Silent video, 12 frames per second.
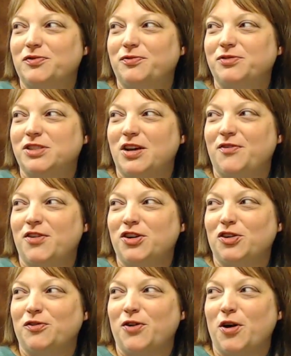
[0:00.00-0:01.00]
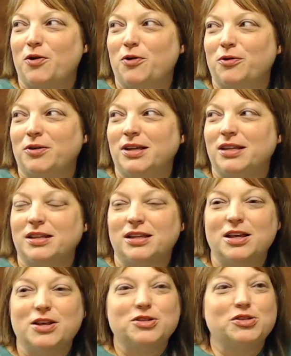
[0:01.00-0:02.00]
stuff on your phone, and
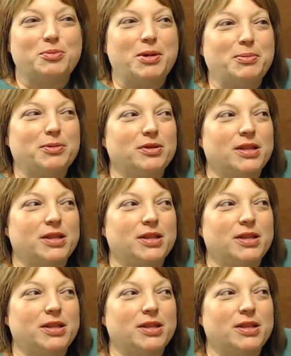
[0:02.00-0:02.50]
so people are like.